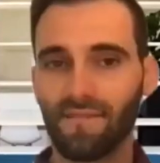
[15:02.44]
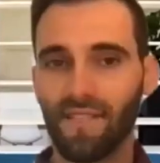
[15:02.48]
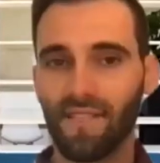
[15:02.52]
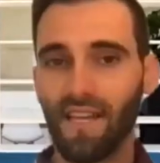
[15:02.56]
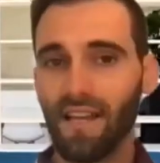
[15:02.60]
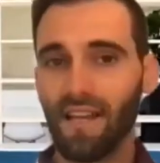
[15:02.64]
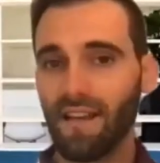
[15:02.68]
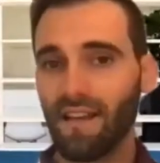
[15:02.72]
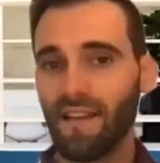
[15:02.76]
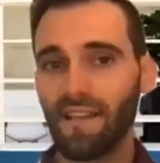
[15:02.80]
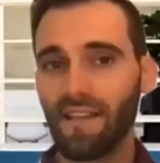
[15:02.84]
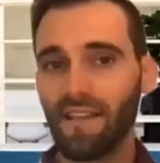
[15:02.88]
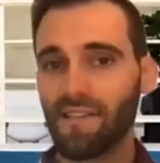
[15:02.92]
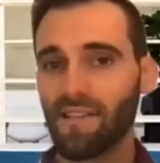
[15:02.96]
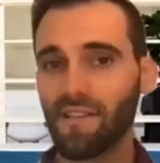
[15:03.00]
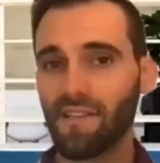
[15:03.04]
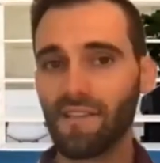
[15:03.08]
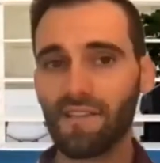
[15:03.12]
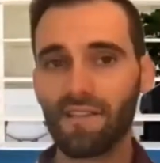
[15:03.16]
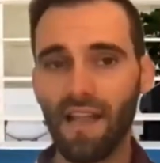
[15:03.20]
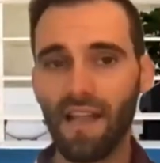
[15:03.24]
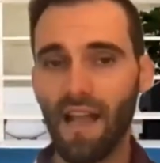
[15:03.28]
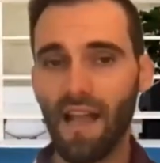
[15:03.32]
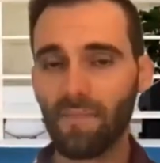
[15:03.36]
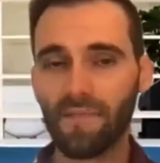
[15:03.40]
Yeah. And it's
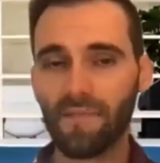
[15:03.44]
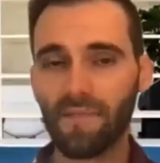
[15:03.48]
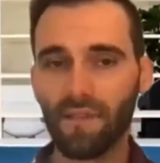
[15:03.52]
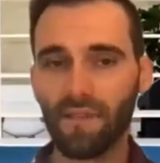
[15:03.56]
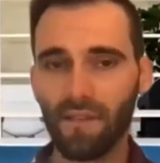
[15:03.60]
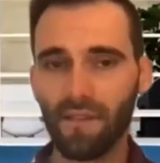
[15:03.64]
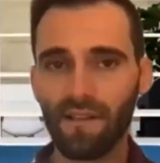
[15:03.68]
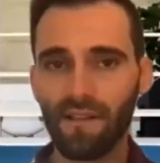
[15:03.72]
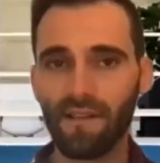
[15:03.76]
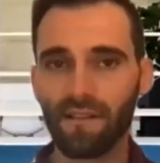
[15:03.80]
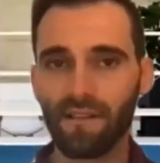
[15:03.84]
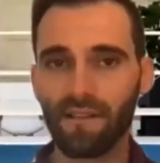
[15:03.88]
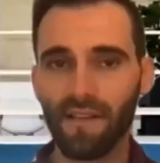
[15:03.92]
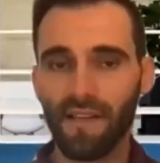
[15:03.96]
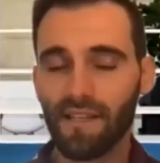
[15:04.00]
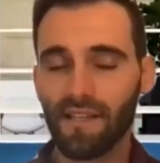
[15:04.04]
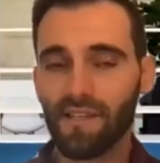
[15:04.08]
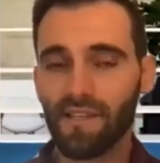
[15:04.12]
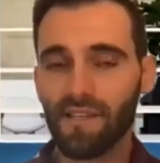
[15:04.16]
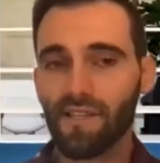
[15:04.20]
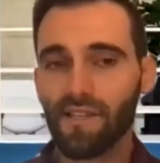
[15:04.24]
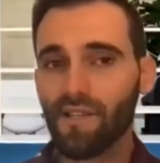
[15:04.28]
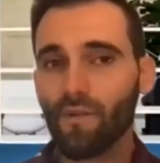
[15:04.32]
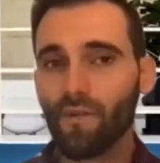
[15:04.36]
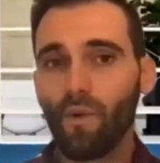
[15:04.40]
just absolutely. And
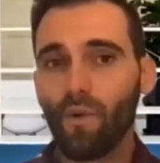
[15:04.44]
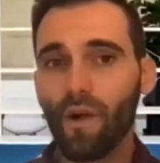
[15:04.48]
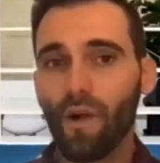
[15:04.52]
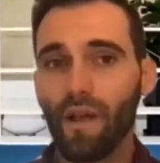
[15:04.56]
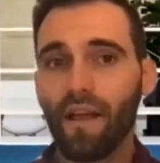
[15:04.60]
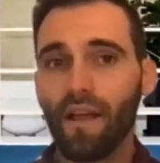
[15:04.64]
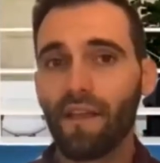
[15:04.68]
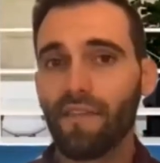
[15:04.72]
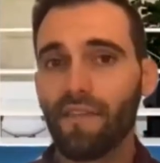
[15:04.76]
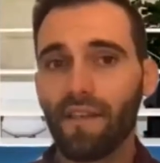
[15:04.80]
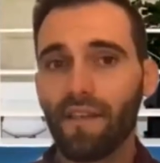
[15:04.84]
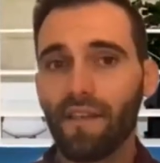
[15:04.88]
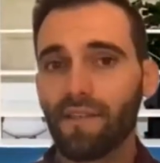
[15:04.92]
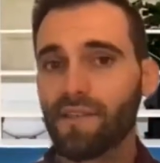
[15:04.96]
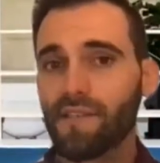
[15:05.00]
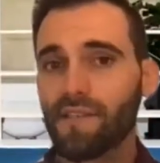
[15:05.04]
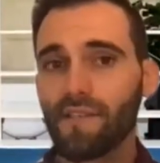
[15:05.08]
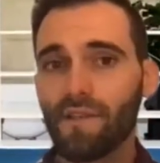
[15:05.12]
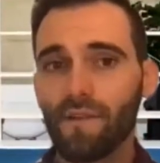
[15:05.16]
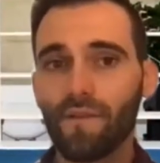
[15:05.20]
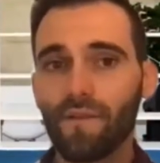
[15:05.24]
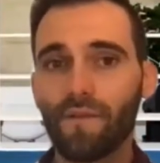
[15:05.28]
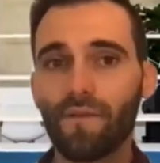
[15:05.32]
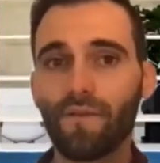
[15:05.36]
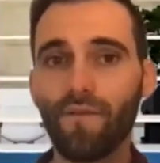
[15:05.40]
it's just a way, I think,
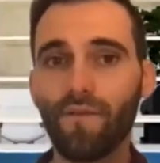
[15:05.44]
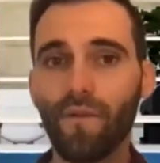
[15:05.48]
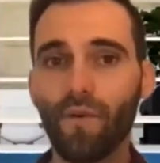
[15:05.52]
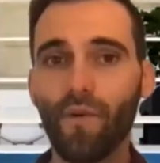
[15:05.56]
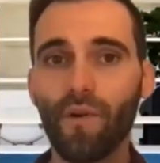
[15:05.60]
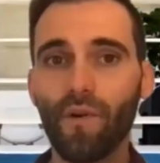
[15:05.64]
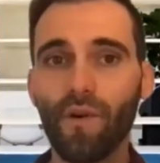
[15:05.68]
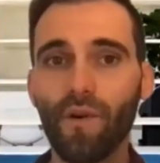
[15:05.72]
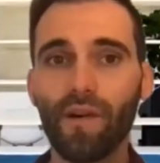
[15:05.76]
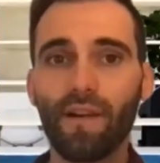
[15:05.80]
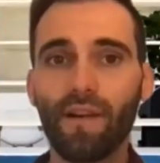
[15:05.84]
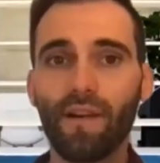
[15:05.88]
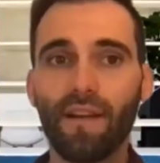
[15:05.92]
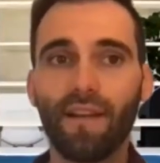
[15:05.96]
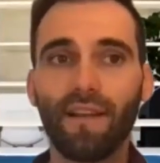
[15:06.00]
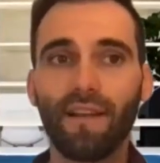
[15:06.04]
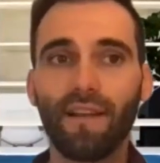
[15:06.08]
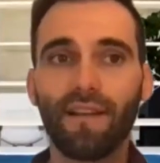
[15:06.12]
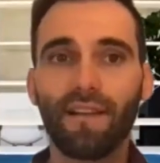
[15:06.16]
too, for